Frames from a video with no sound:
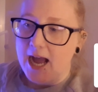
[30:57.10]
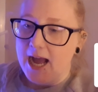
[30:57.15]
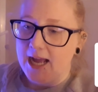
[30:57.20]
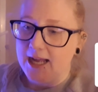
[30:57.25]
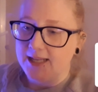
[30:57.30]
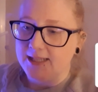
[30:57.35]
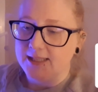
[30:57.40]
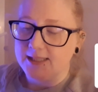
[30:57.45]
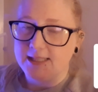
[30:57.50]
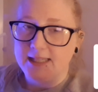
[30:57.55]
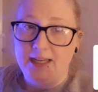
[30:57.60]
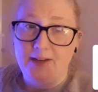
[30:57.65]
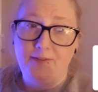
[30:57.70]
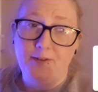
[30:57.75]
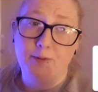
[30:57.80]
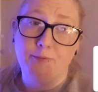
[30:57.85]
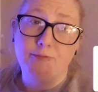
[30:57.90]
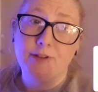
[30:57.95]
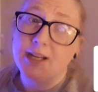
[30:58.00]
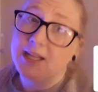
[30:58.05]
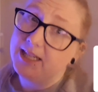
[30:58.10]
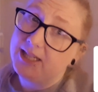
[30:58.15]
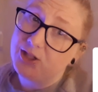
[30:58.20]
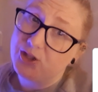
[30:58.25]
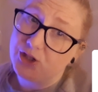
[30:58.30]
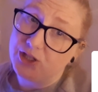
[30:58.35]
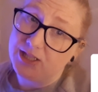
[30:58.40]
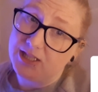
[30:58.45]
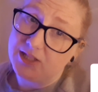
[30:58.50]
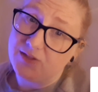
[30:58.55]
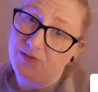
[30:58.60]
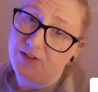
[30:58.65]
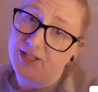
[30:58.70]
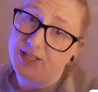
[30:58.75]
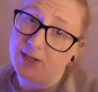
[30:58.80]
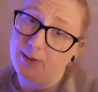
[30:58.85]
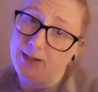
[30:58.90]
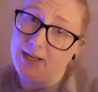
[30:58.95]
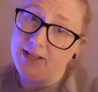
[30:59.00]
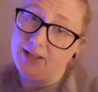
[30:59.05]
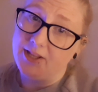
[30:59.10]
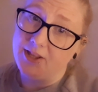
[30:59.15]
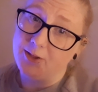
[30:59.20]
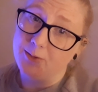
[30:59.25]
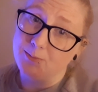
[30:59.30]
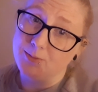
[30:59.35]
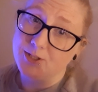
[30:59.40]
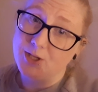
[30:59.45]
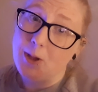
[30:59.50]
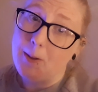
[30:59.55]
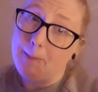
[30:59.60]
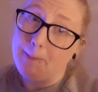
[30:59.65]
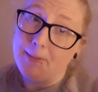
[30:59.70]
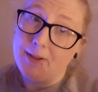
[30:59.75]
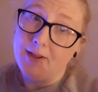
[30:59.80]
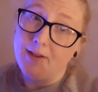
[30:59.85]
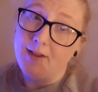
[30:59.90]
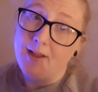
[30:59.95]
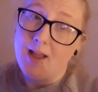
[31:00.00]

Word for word: And if you really enjoyed this video, hit the thumbs up.